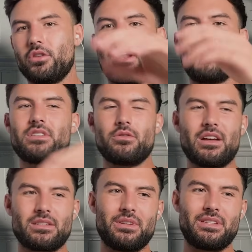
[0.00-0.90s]
Do you like when you
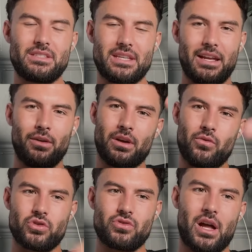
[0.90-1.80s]
ask someone to tickle or give you
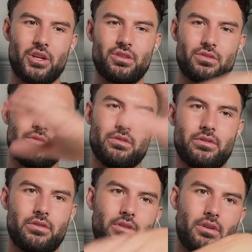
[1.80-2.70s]
a scratch? She just
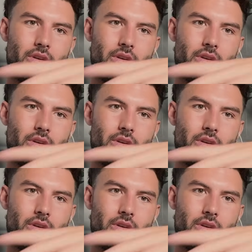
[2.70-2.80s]
goes.